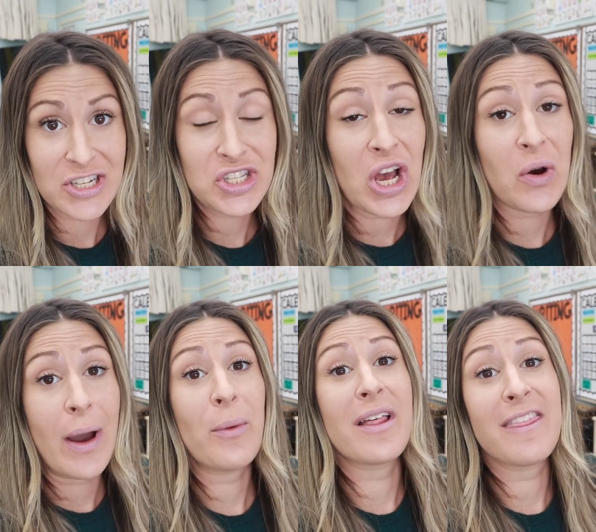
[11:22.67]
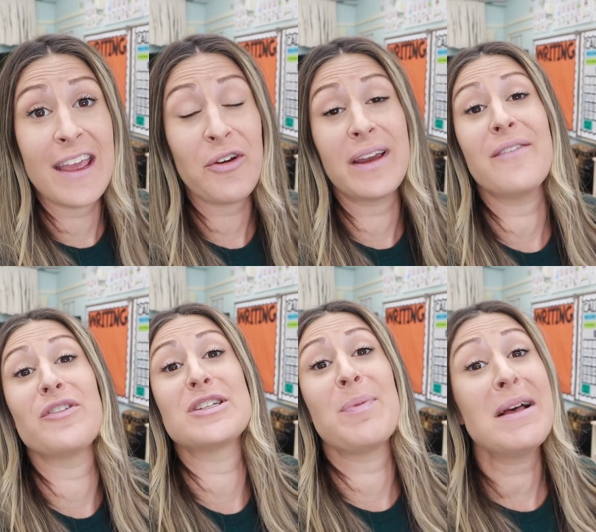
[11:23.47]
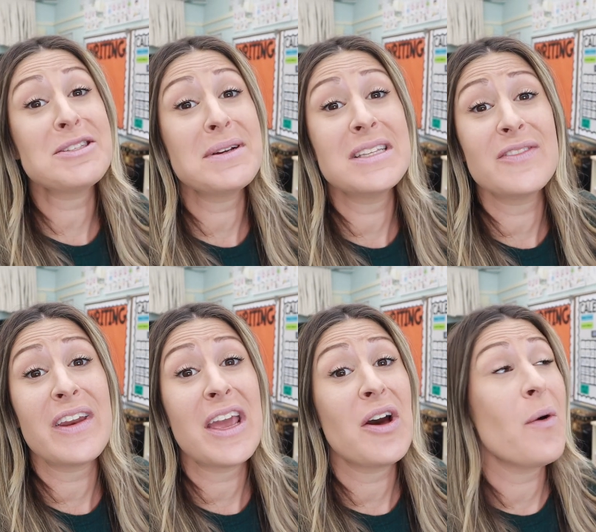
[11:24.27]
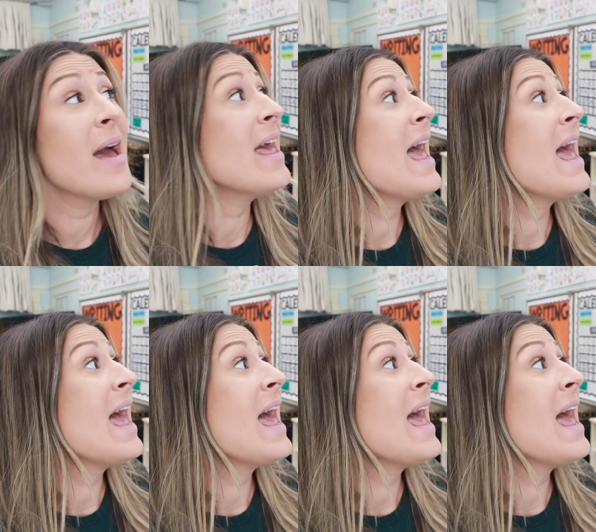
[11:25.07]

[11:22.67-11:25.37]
So I want to thank Cricut for sponsoring this video.